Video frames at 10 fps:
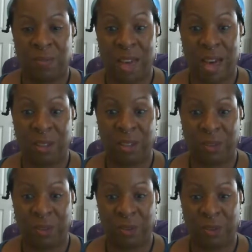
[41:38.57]

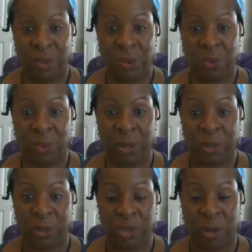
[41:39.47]
value your
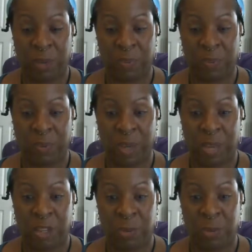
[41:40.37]
warriorship
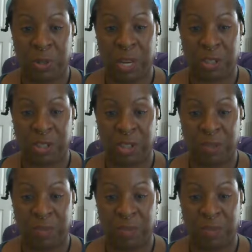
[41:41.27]
and your protection.